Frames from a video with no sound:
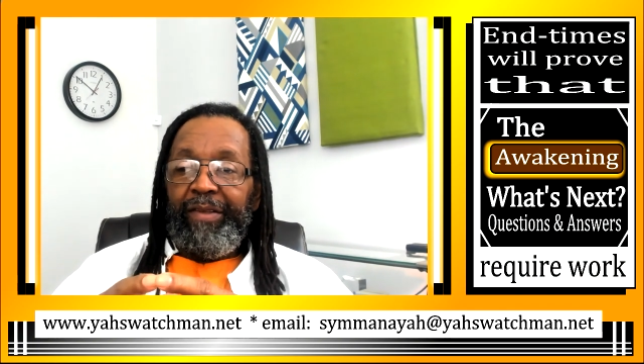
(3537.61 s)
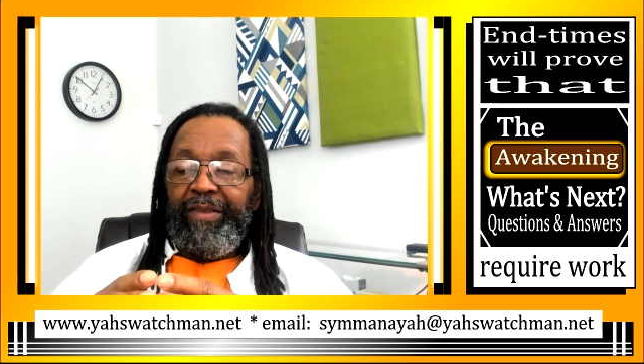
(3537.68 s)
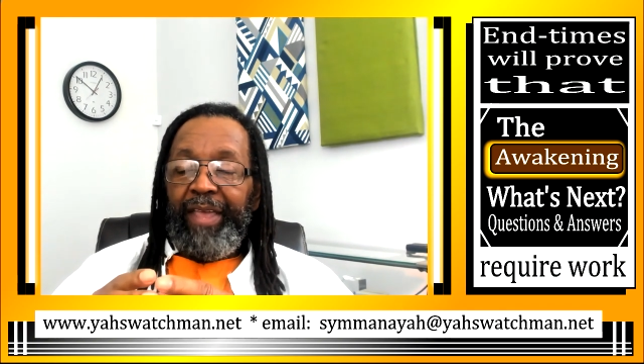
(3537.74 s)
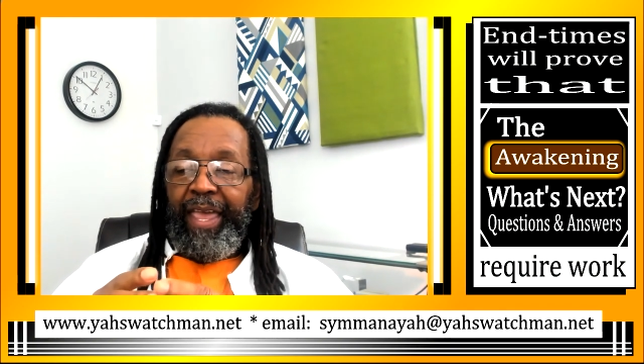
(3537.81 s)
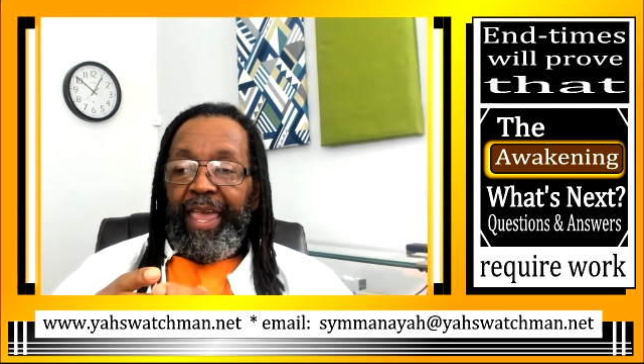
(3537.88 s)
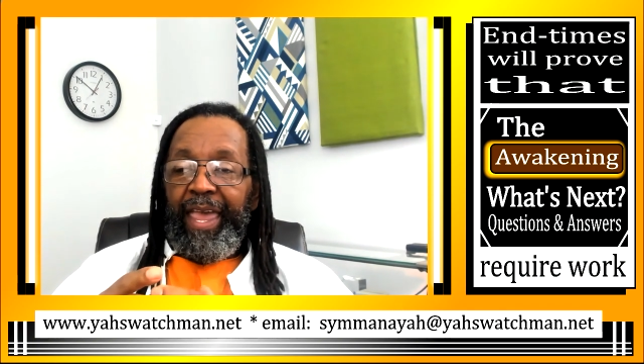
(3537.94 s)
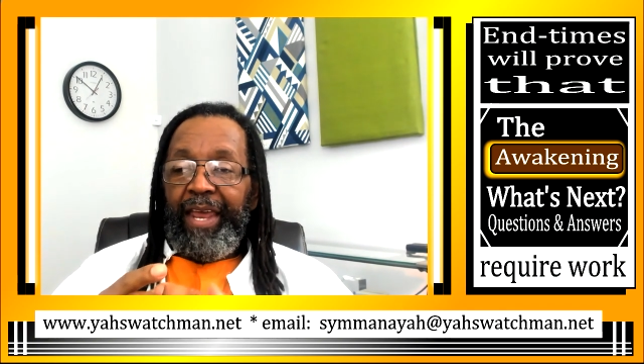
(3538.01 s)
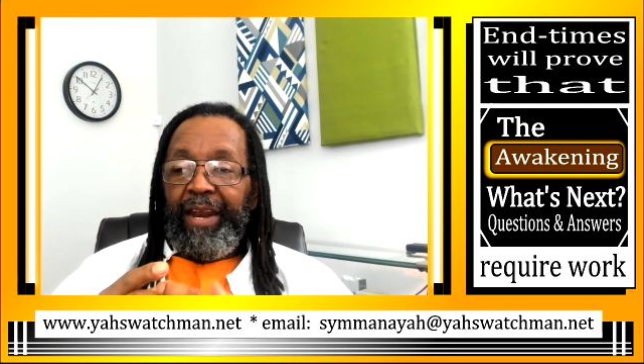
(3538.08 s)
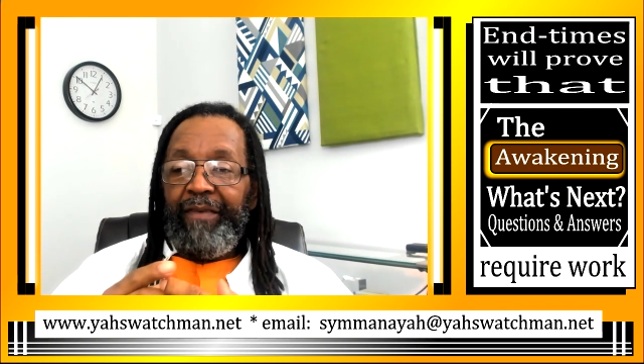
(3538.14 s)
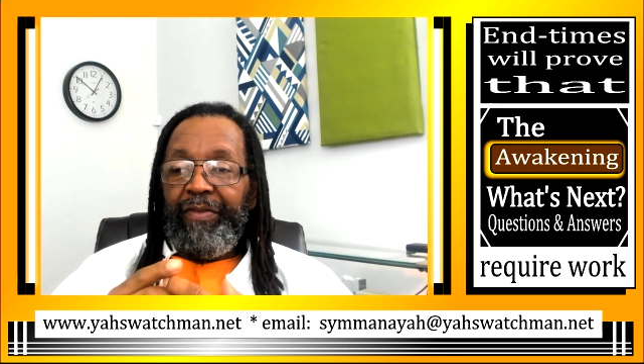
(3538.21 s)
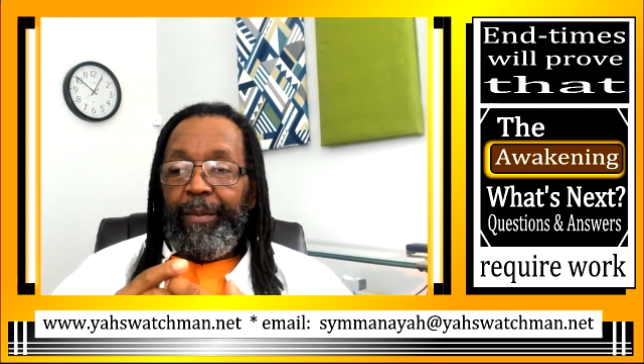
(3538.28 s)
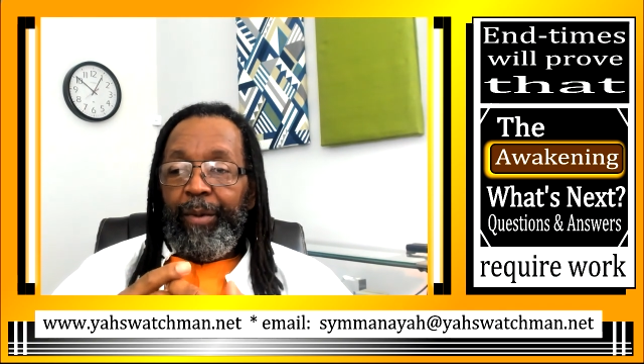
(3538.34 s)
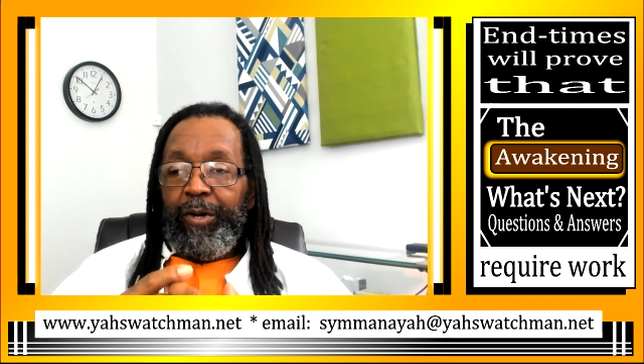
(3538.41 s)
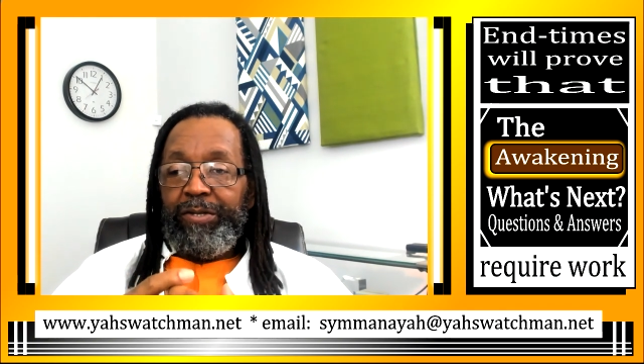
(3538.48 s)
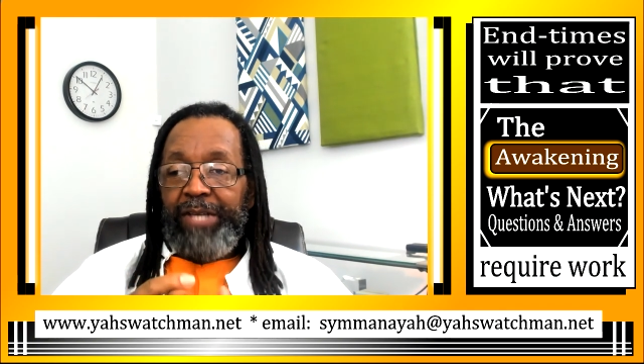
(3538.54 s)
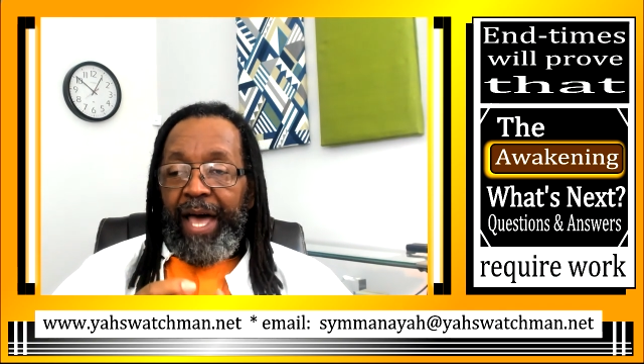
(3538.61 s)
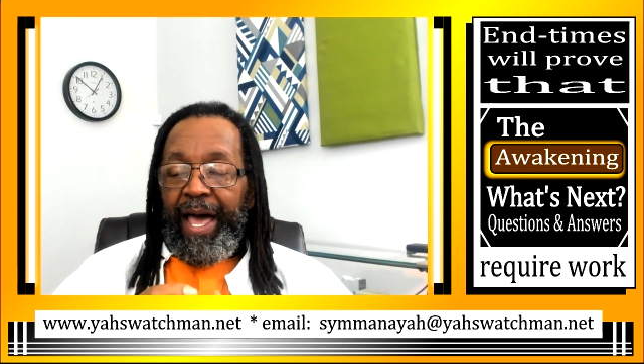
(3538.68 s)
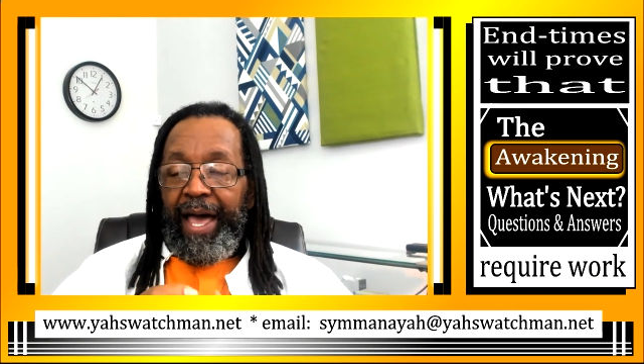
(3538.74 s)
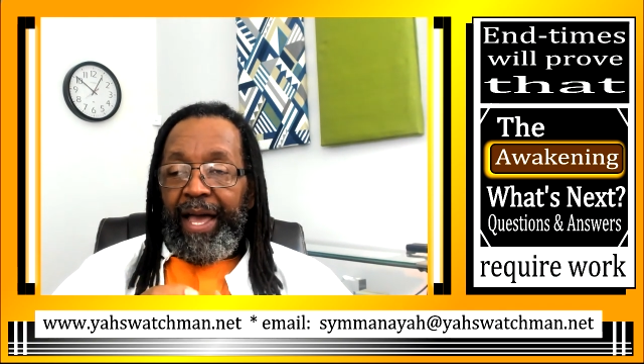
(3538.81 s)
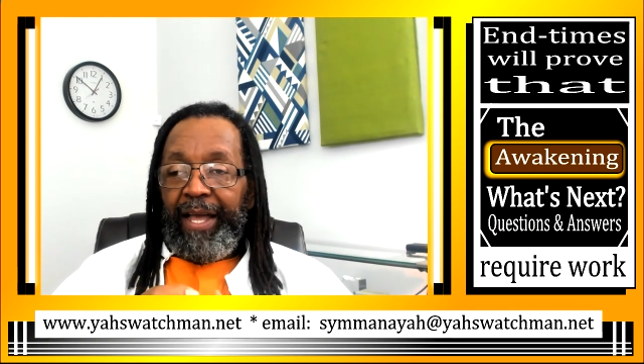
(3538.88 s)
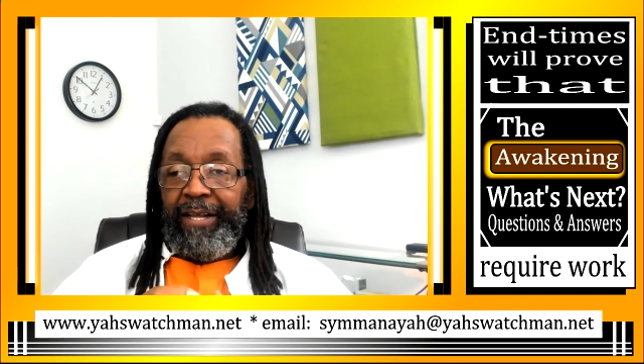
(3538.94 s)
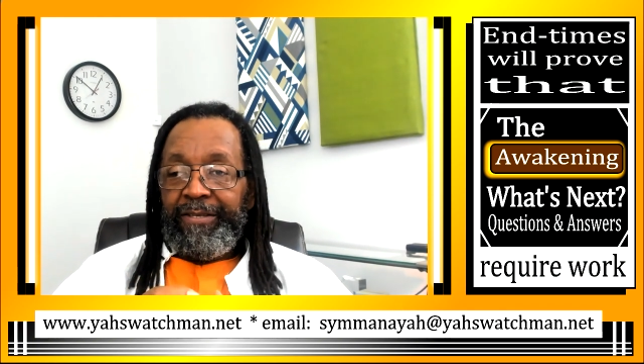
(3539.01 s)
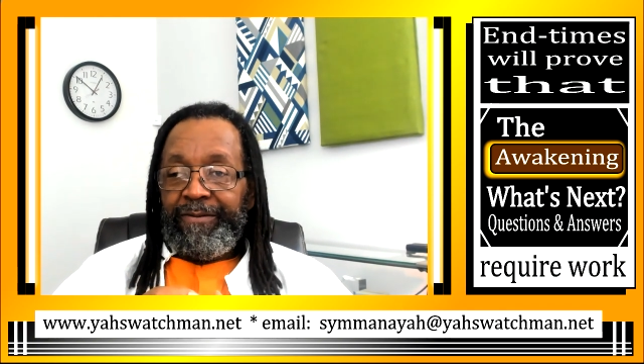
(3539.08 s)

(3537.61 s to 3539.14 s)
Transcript: the hand of the Most High.